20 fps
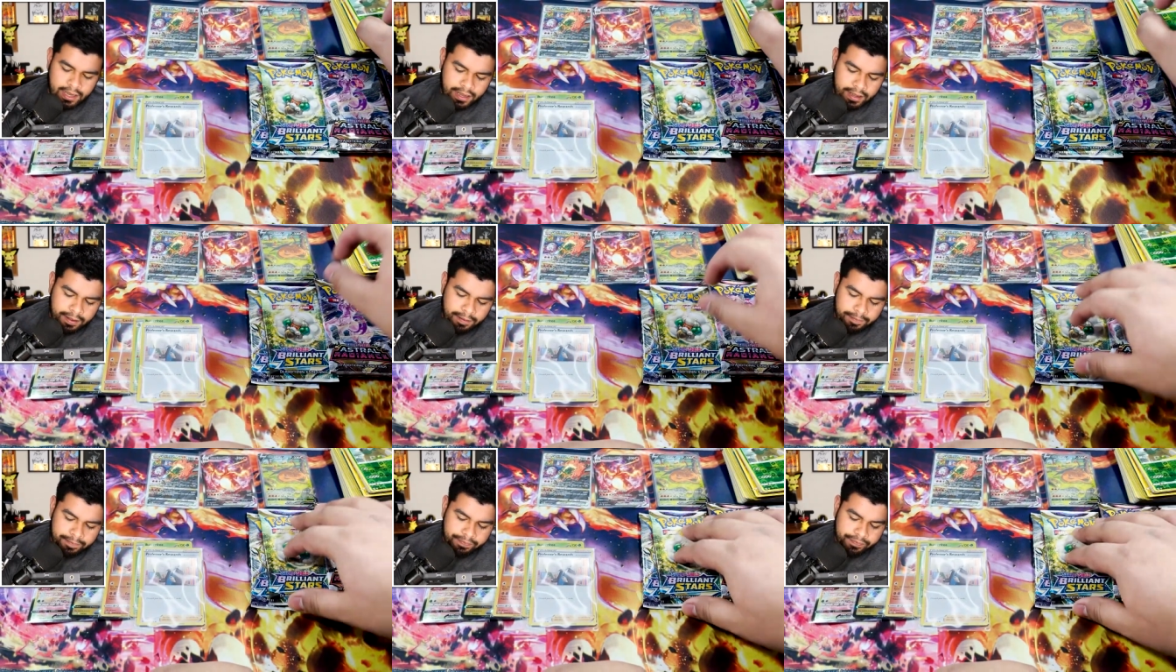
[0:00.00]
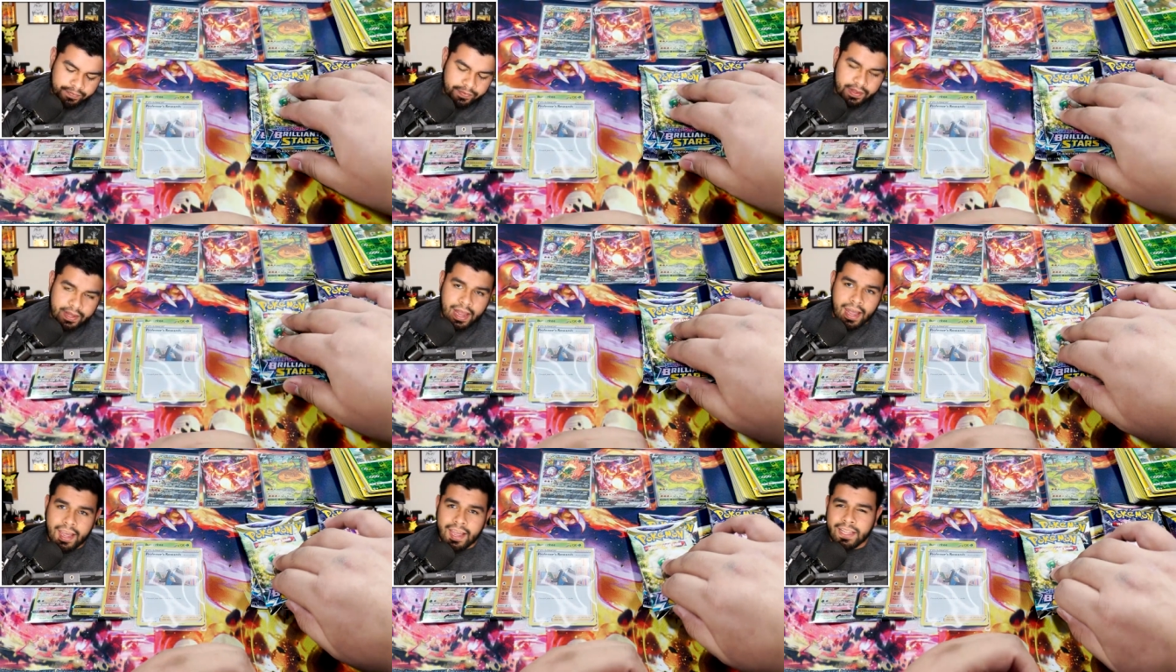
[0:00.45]
that
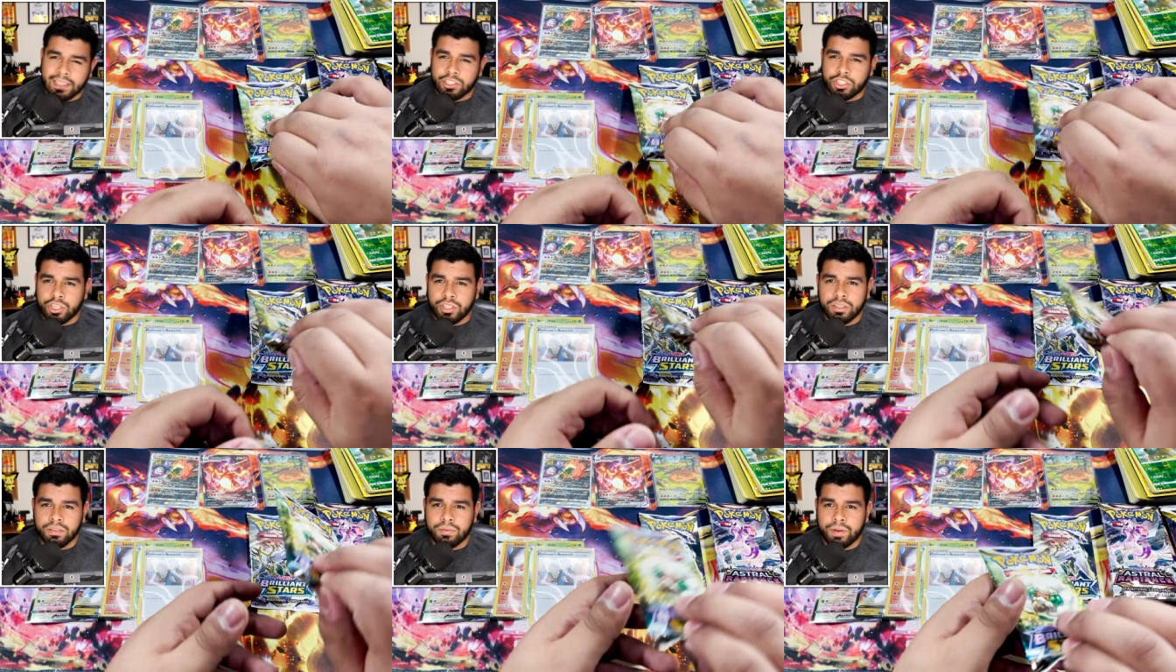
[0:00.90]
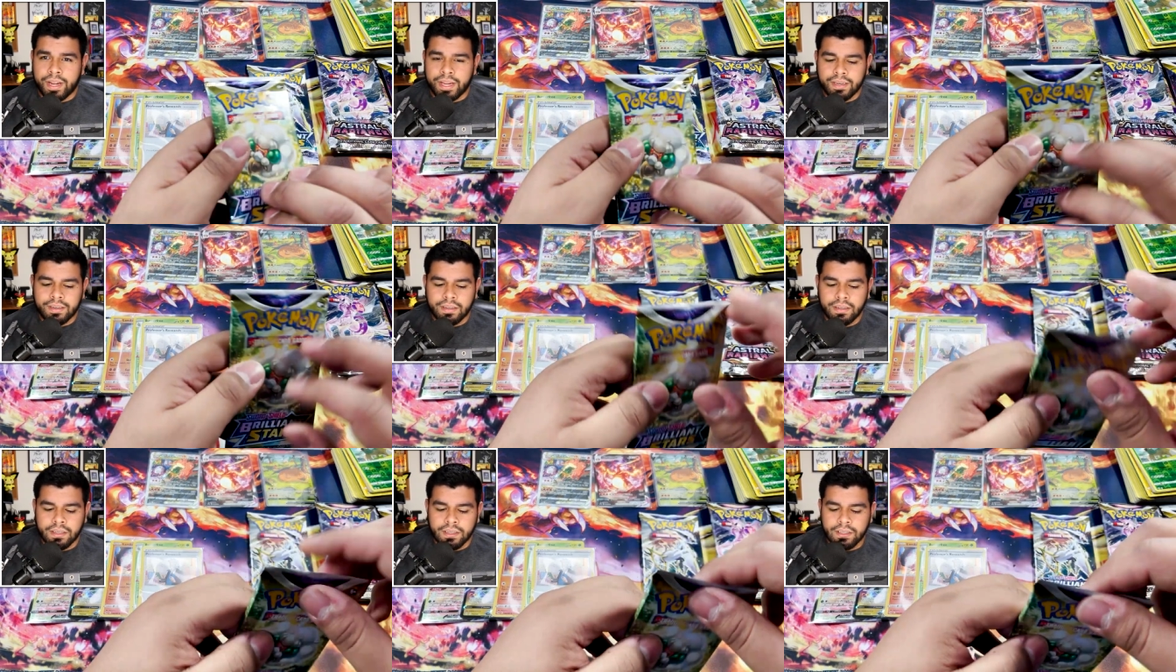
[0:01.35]
and Chilling
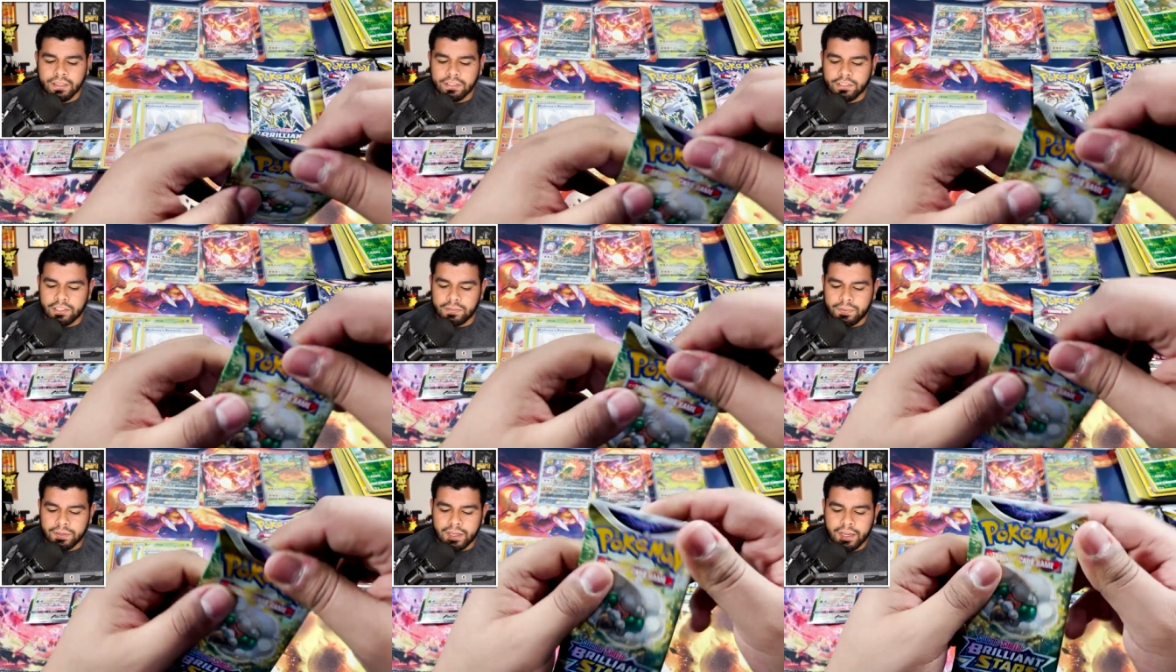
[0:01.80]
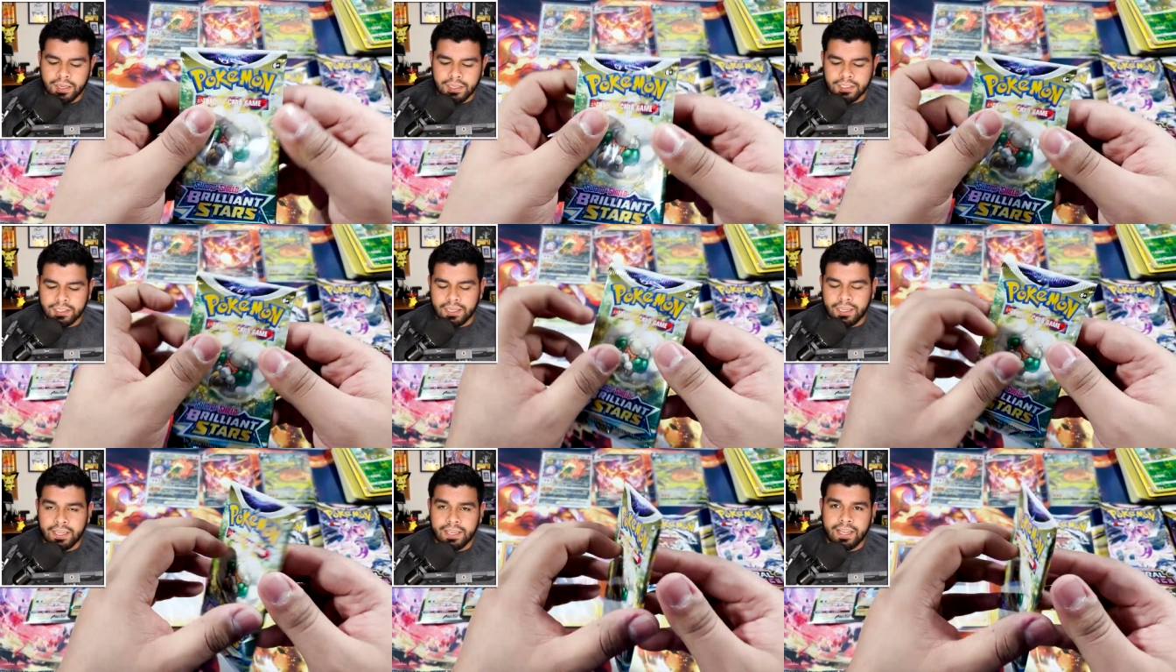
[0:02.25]
Rain. It's
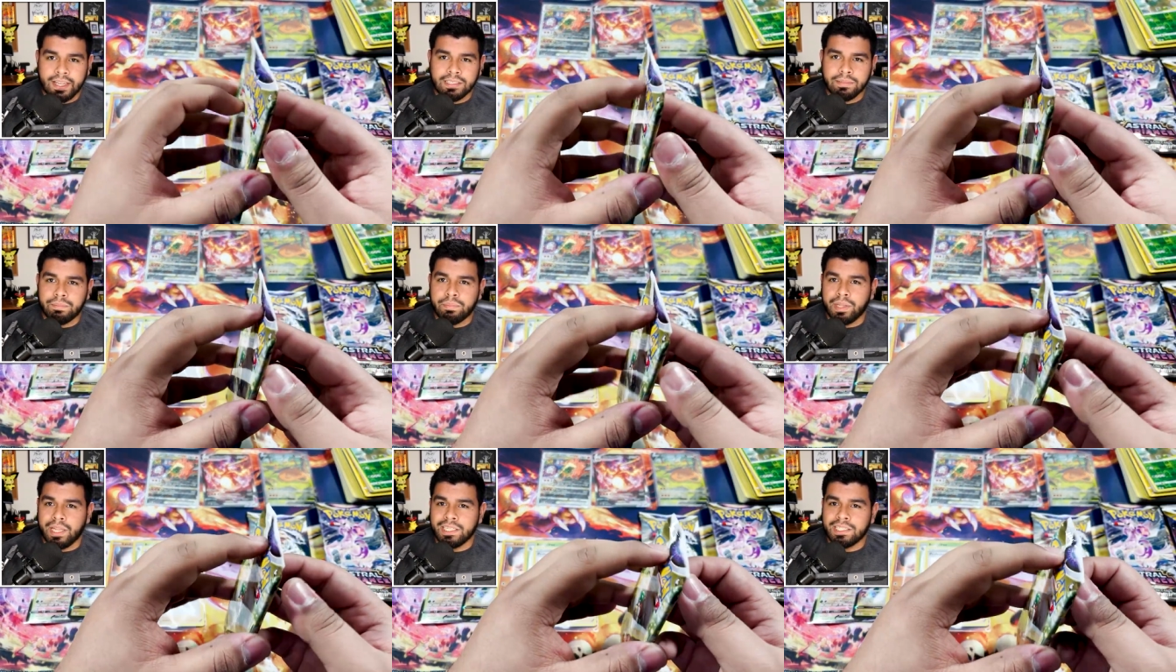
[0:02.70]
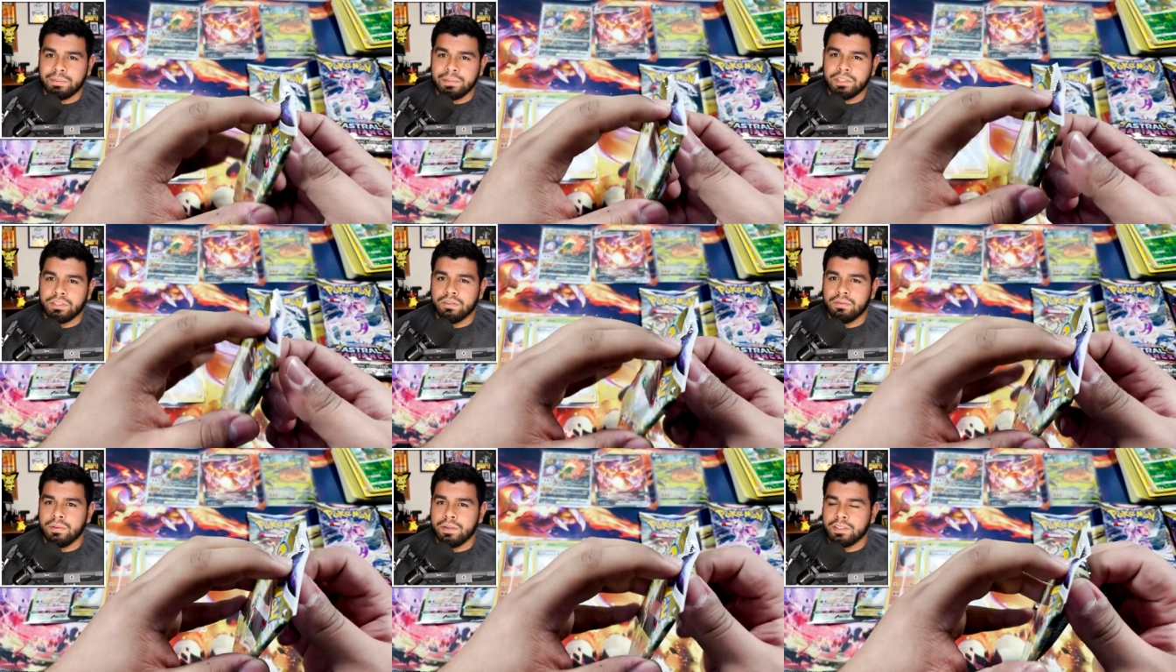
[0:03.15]
because it has blessed me
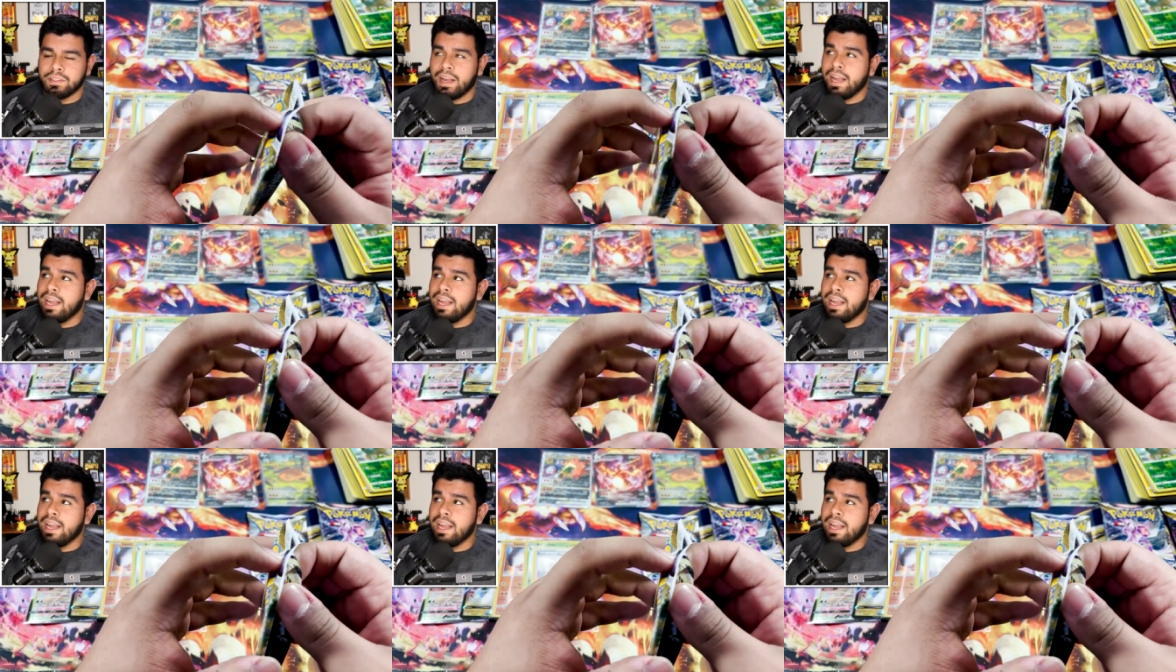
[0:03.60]
so much.